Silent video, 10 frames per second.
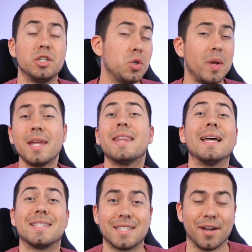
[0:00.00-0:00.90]
do any of
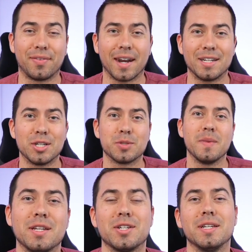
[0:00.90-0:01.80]
that stuff that I just
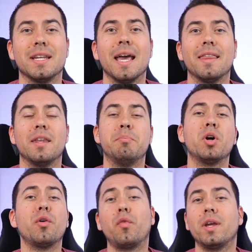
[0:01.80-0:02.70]
mentioned, then
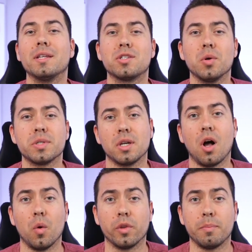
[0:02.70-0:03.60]
book a free consulting
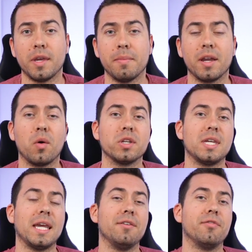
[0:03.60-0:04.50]
call with me by going
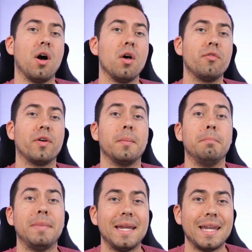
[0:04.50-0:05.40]
to evolve
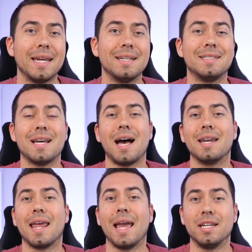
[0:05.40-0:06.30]
media
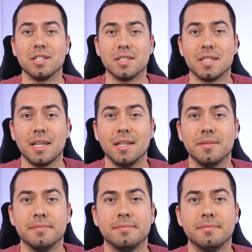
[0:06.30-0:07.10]
dot agency.